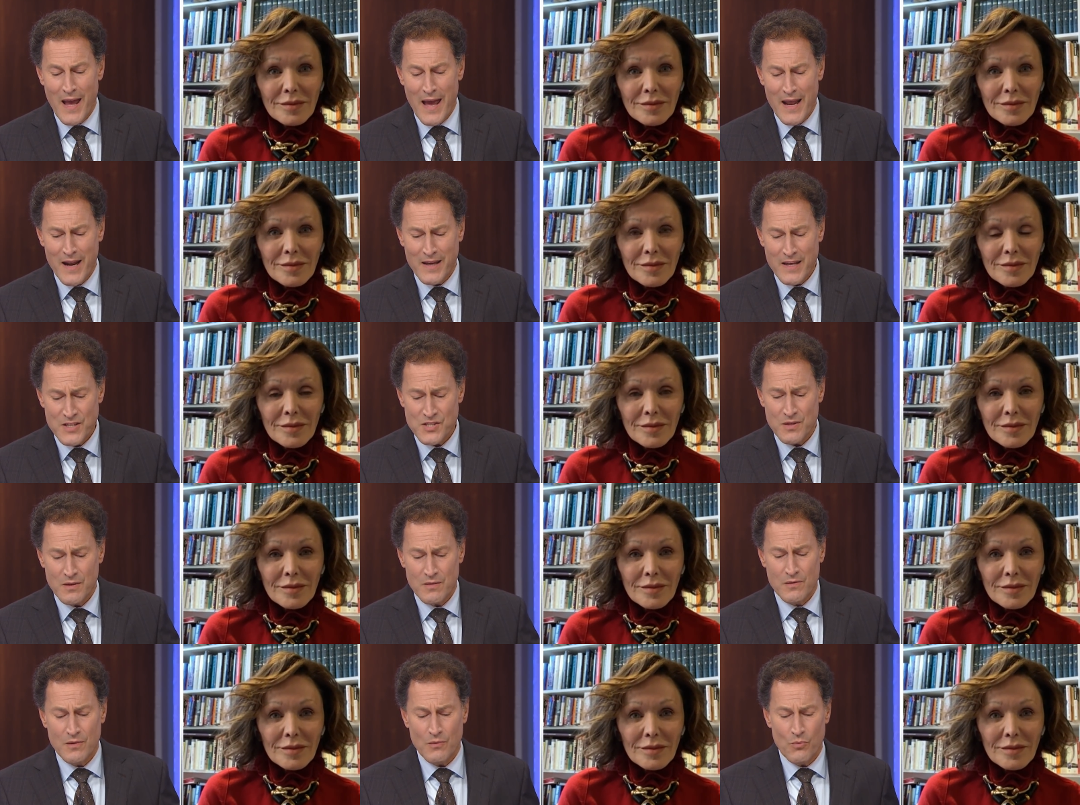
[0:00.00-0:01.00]
Speaker 1: And I guess
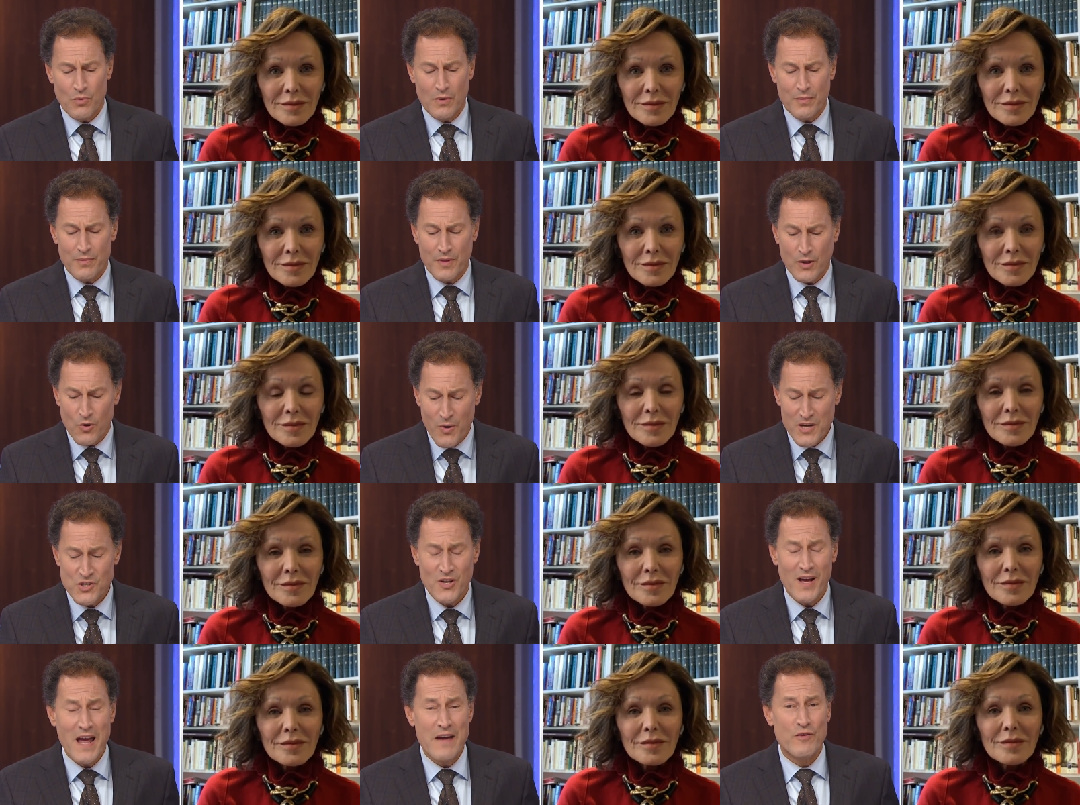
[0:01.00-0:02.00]
the, the, the
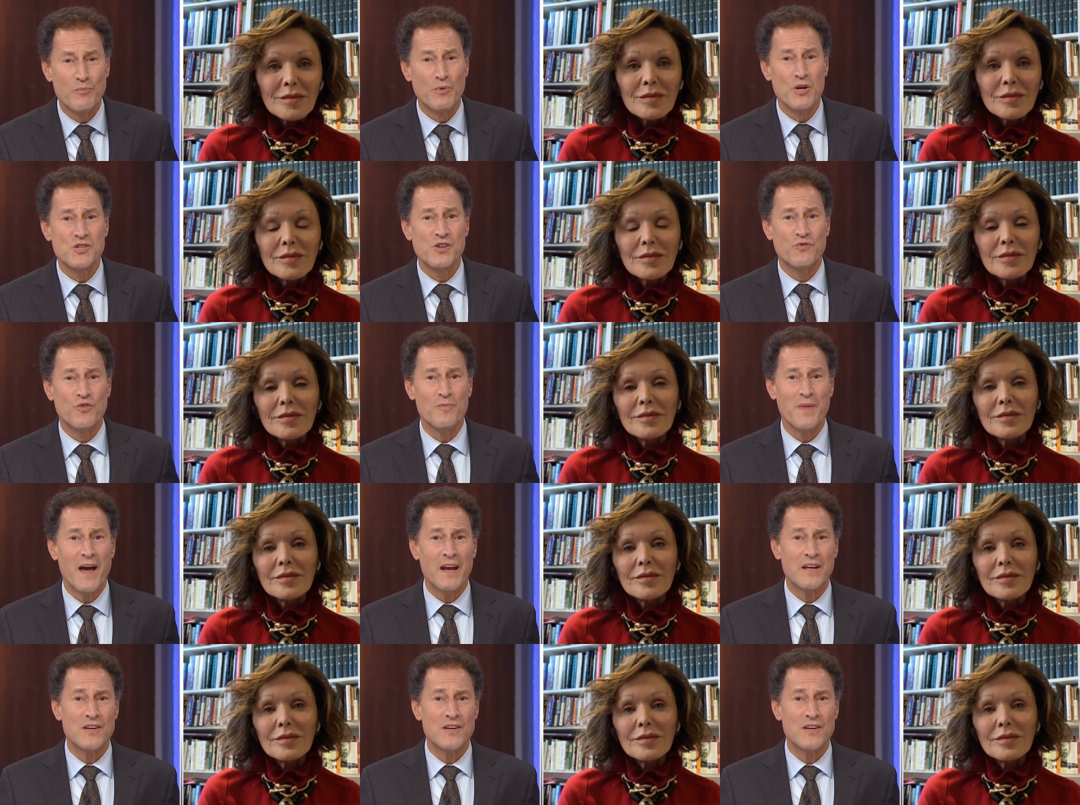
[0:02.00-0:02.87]
question I have emerging from that